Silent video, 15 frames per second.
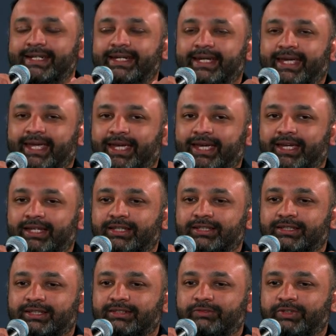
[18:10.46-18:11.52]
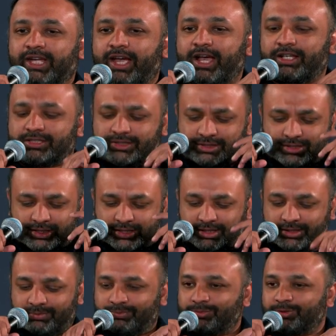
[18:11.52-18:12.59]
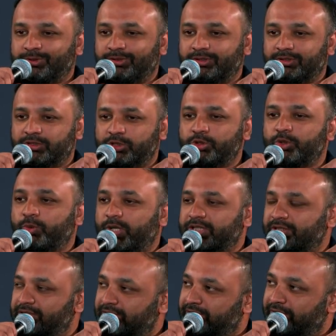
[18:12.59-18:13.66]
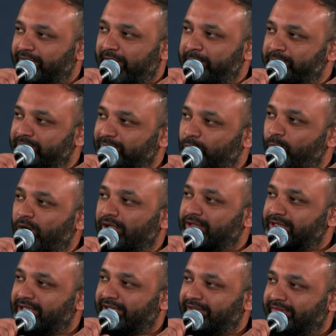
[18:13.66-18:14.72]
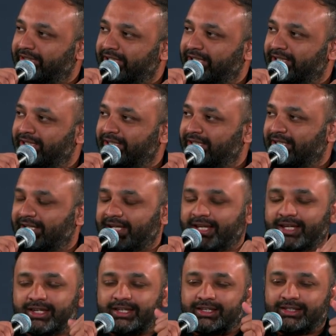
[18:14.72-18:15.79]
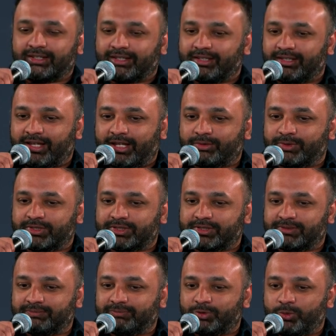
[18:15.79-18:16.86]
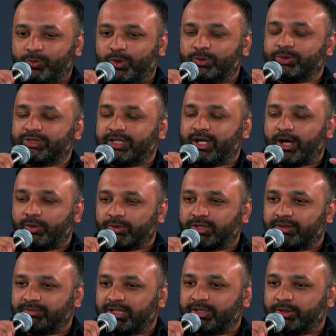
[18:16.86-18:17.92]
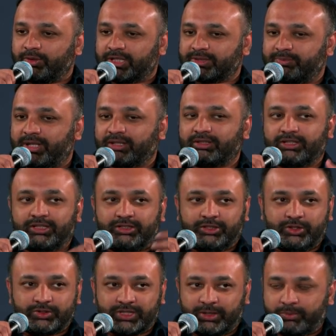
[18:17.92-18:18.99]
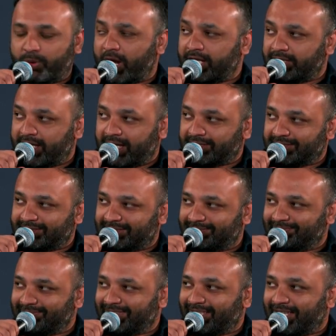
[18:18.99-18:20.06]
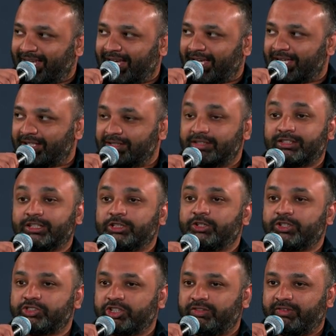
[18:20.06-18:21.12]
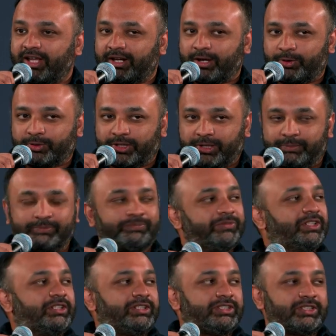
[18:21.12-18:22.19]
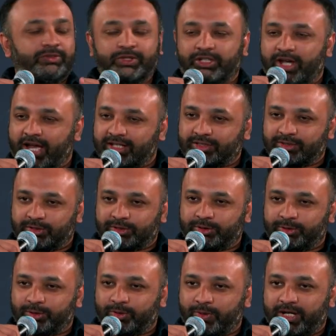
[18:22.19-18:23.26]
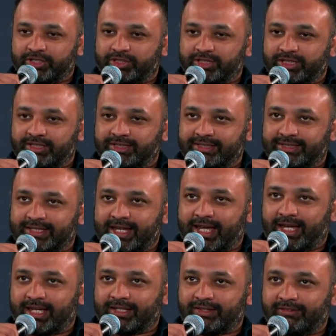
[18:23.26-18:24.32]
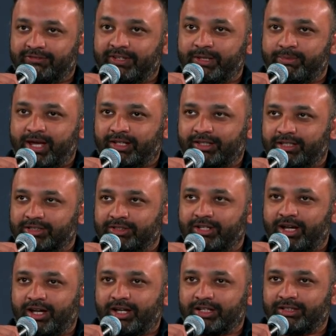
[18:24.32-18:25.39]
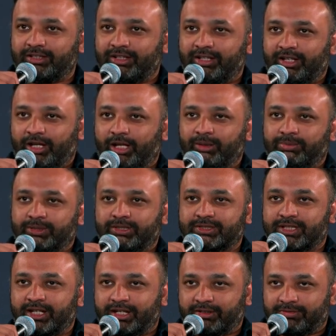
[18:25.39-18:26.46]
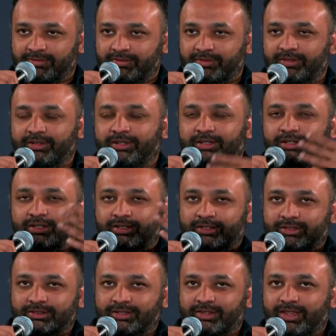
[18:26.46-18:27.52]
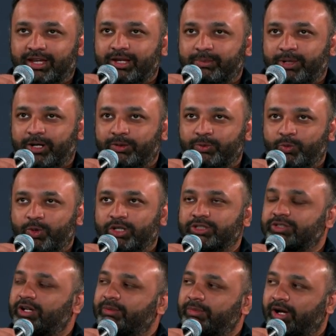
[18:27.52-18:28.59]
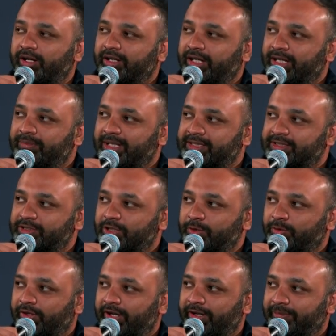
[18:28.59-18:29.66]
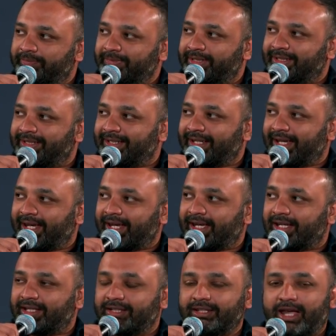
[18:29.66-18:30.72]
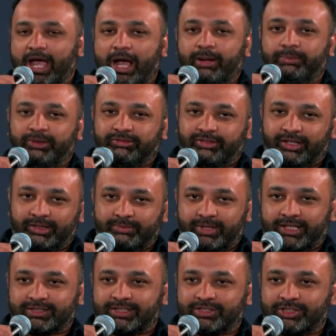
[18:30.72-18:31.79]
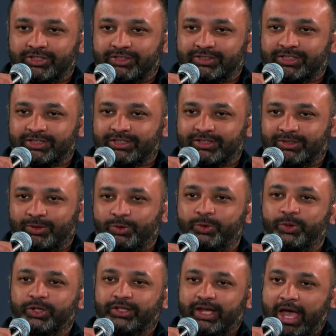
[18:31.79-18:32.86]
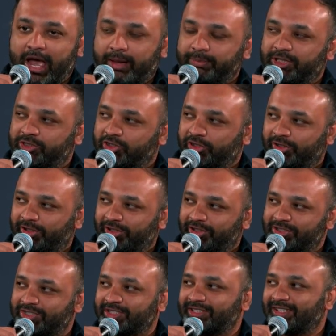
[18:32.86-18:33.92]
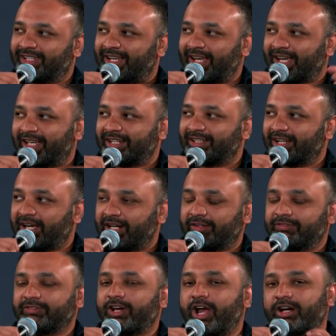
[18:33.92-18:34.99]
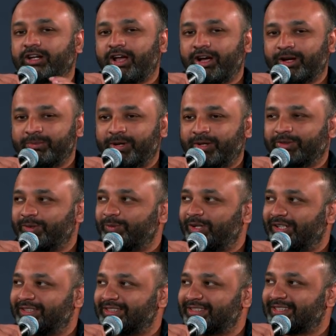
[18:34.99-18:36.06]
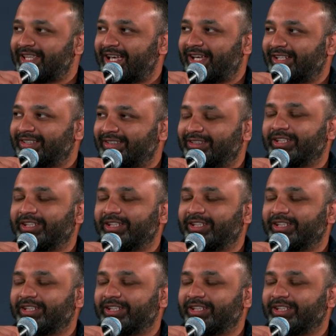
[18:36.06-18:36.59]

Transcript: And we asked 2 questions to them qualitatively, and that was, what was the outcome that you expected in using brand X, and did you achieve that outcome? So when you ask those 2 questions, and the feedback that you got helped us kind of think about what is our marketing message out there, and amplify the messages who are the happy churners, and kind of not talk about the ones that,